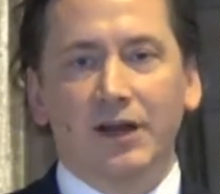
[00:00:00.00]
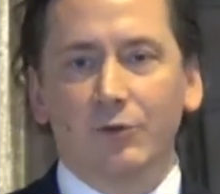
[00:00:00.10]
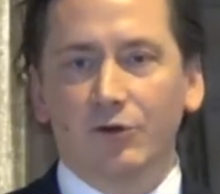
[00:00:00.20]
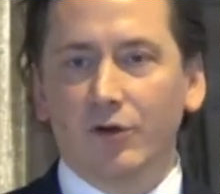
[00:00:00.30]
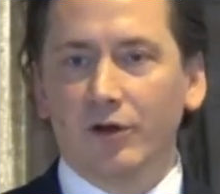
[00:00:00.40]
I
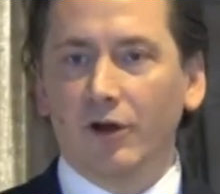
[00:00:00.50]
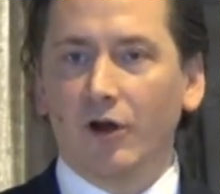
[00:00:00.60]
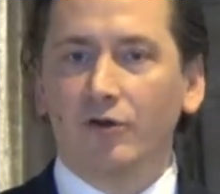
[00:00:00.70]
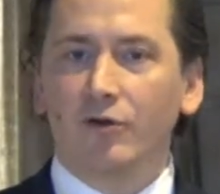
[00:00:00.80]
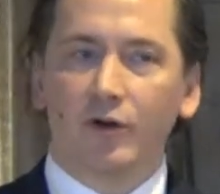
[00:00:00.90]
would call it
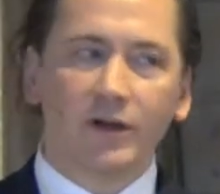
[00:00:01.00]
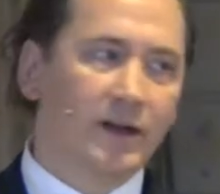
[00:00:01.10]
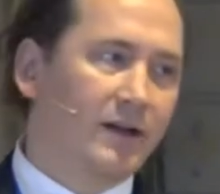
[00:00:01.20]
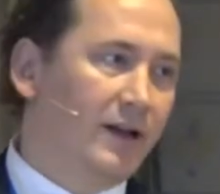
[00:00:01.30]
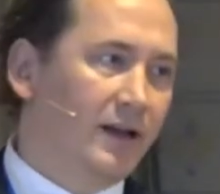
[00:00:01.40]

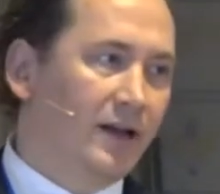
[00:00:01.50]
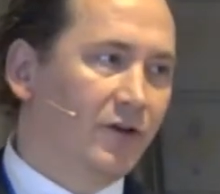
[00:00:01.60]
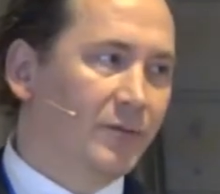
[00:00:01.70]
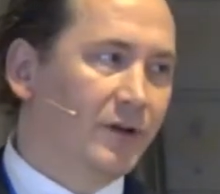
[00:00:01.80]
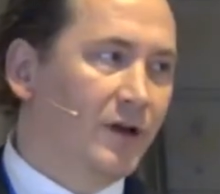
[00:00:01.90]
uncoordinated
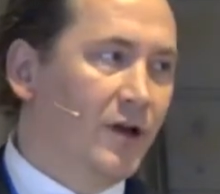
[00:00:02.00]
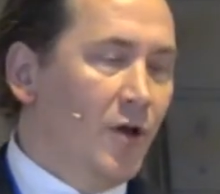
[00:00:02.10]
engagement,